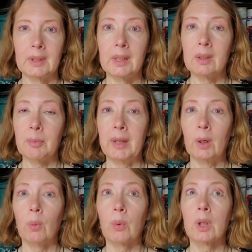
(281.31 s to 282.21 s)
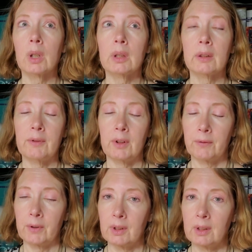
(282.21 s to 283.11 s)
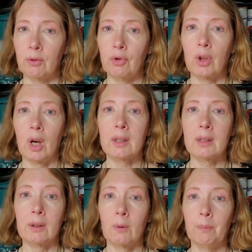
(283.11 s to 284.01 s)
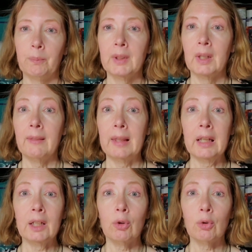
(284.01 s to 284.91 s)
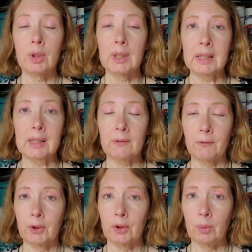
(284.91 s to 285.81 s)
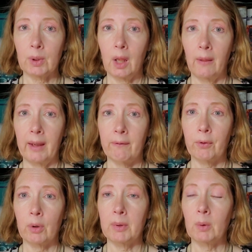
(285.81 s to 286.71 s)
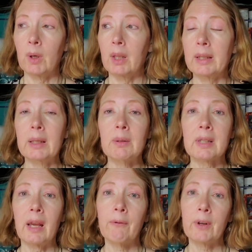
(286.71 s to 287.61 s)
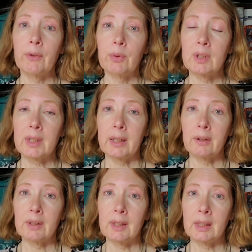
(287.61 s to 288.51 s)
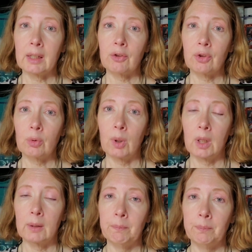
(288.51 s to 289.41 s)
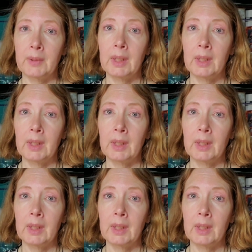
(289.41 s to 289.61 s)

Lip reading: it's made a world of difference, those shocks. So thank you, Chris, for doing all that for me. Well, he was halfway through the tires. He'd gotten 2 on